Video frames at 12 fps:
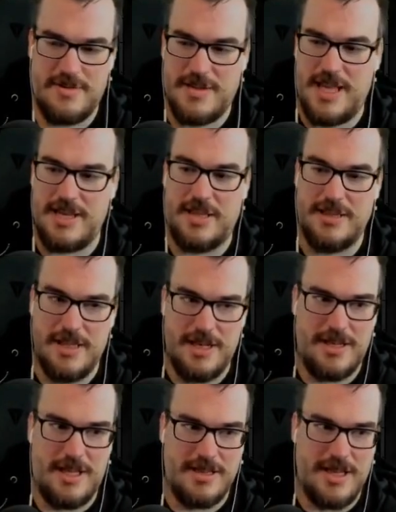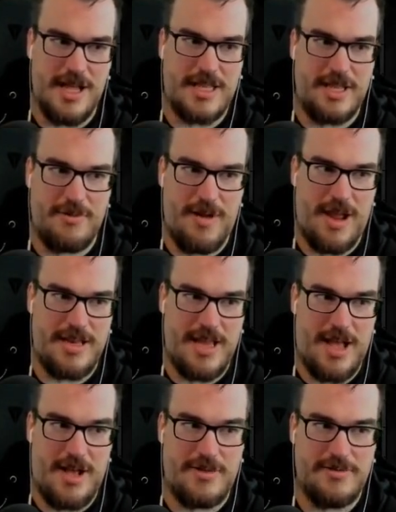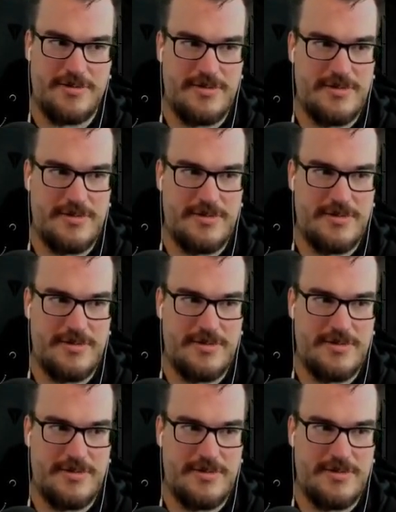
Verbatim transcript: Getting a little unlucky right now.